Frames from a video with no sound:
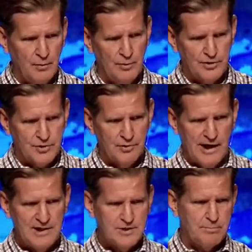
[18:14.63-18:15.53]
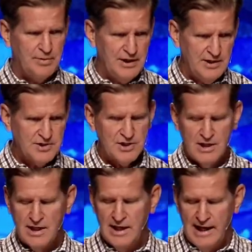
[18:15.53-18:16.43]
with Christ's peace
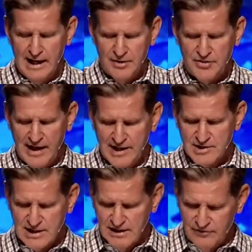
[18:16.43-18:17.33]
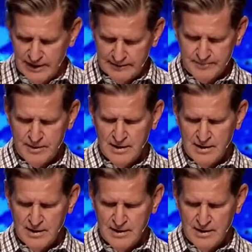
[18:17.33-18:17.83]
and thanksgiving?